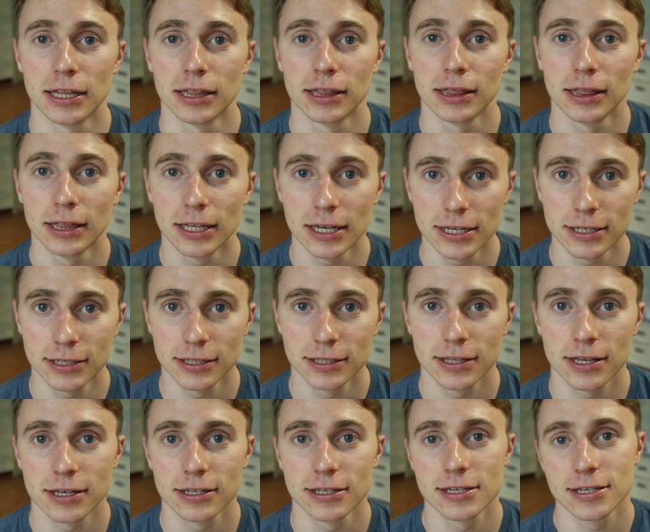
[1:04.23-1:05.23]
at
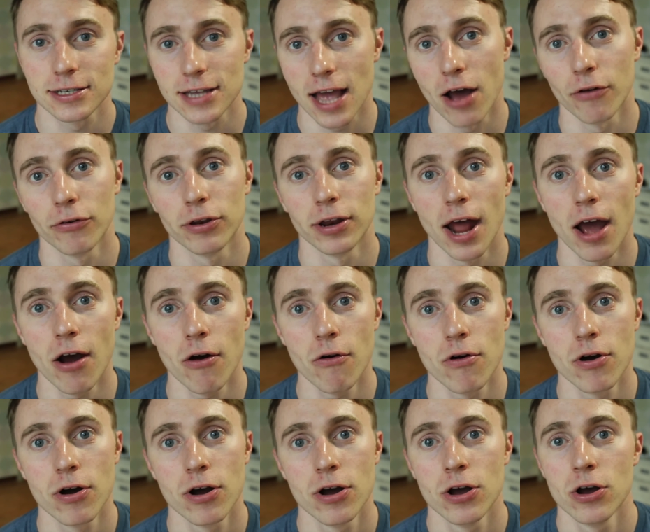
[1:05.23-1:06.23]
least sound it
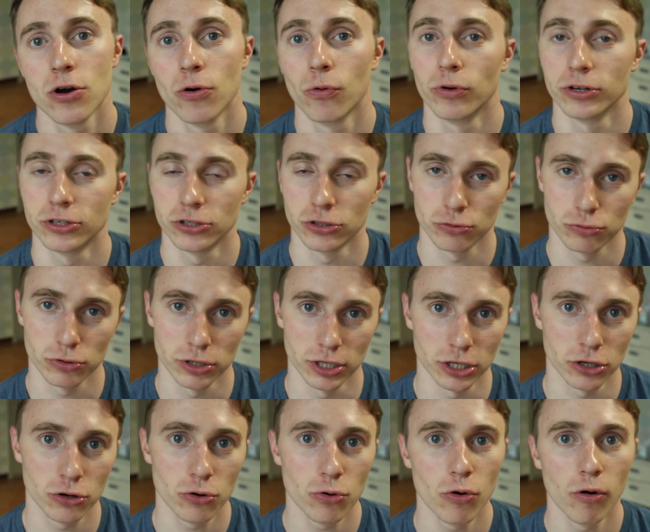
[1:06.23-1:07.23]
out, which is
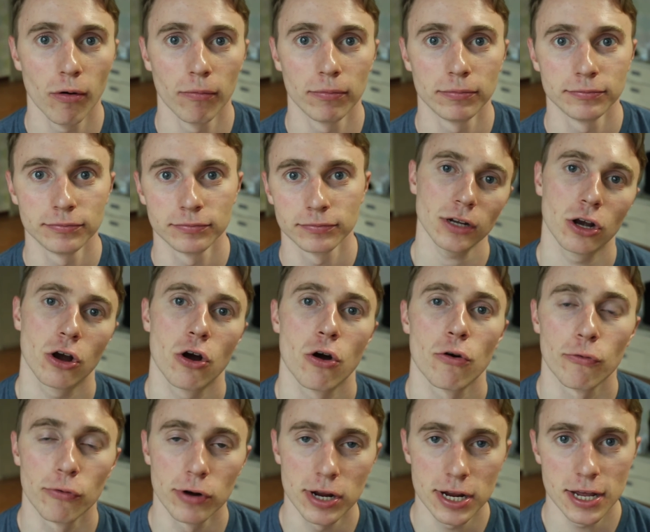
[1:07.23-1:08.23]
really cool.
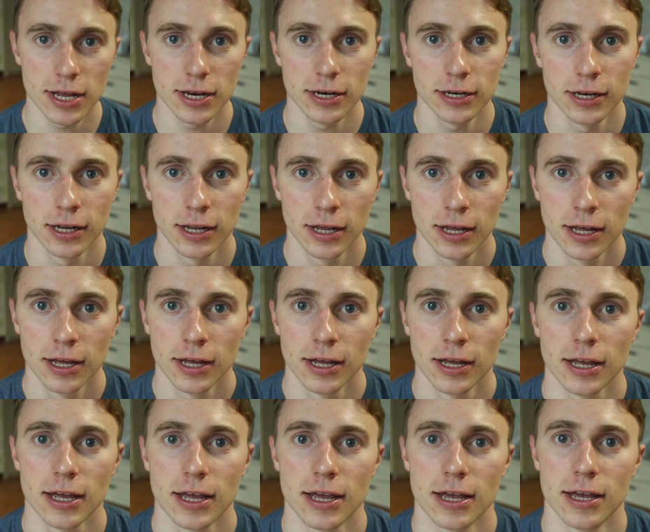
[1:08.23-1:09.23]
Korean
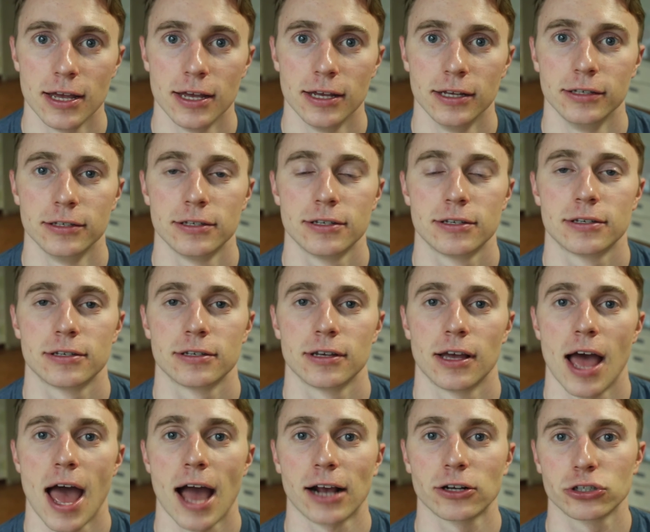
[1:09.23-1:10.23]
is
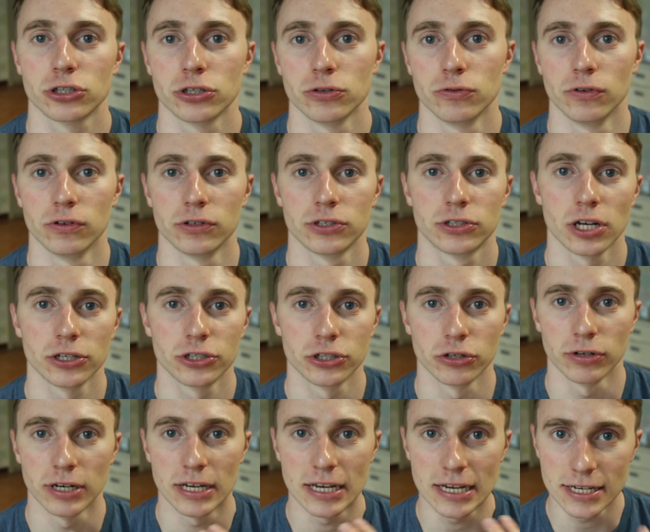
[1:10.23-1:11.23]
actually such
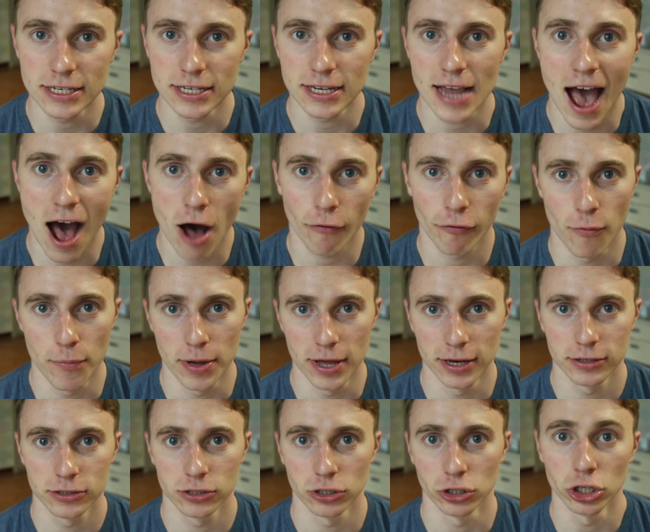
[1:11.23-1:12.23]
an easy
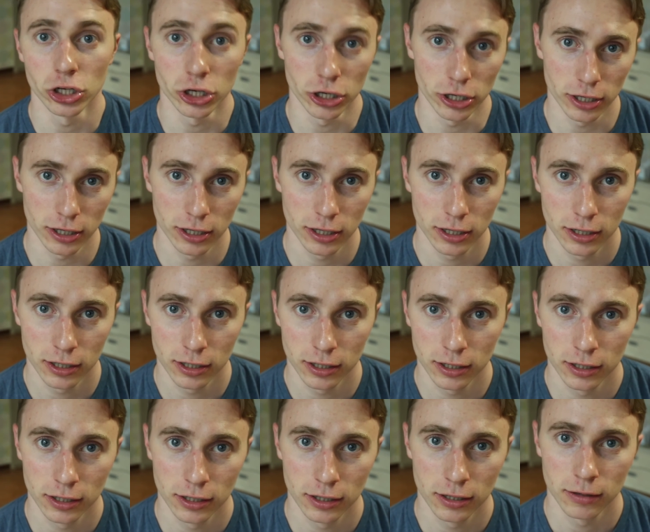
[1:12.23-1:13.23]
alphabet to learn.
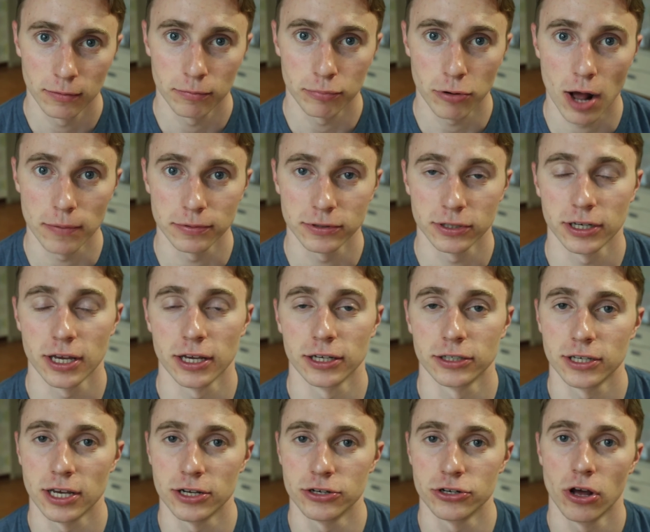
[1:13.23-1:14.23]
Props to King
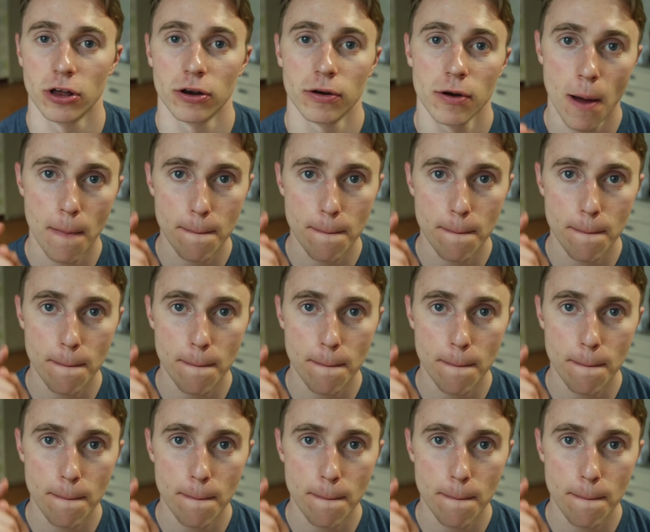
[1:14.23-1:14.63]
Sejong.